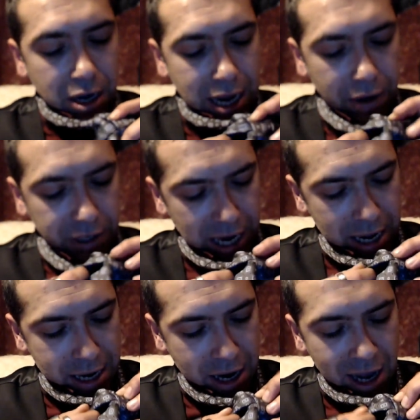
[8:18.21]
Now,
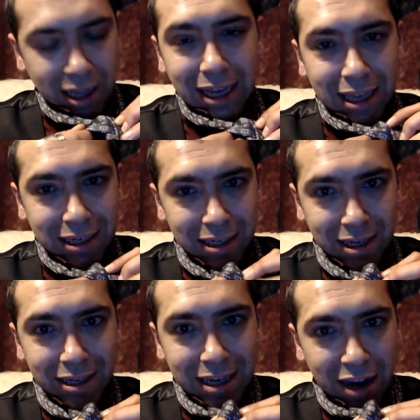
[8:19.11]
a knot like this is
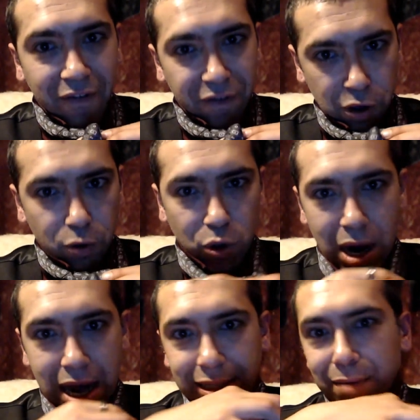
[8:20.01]
going to take a few
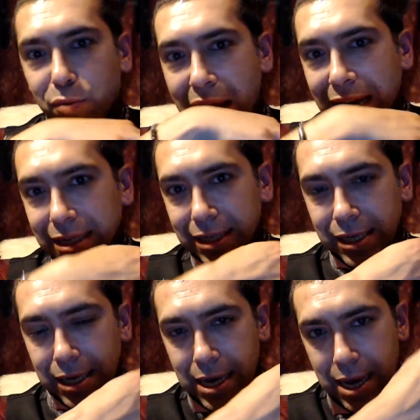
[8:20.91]
tries to practice it
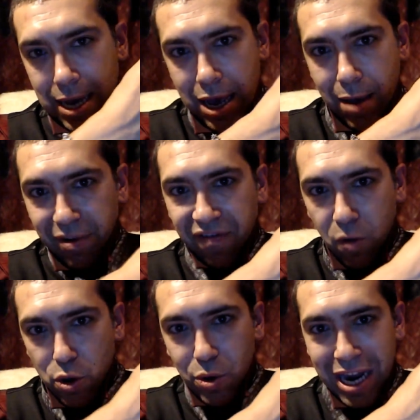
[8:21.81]
before
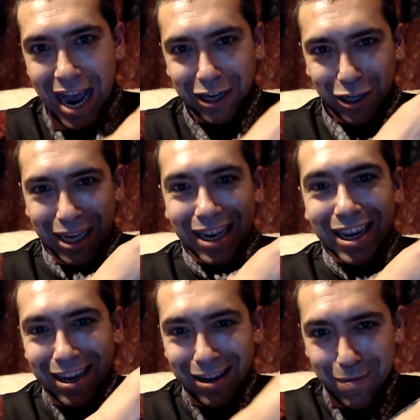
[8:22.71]
you can actually
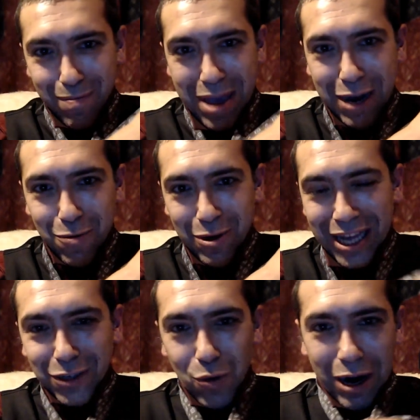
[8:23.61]
make one
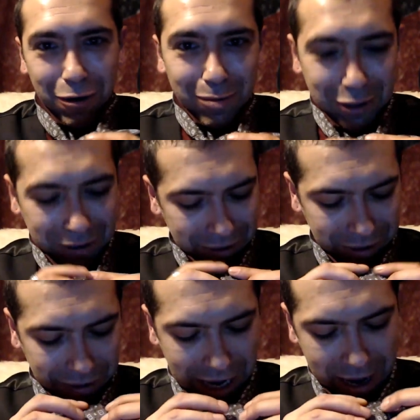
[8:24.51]
that's wearable.
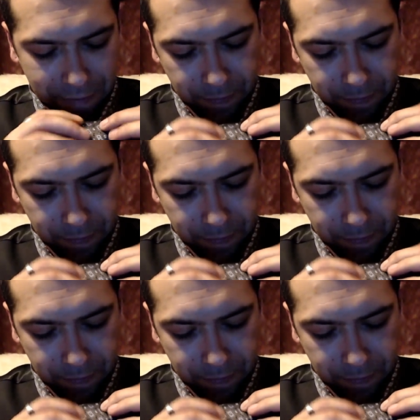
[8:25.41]
Okay?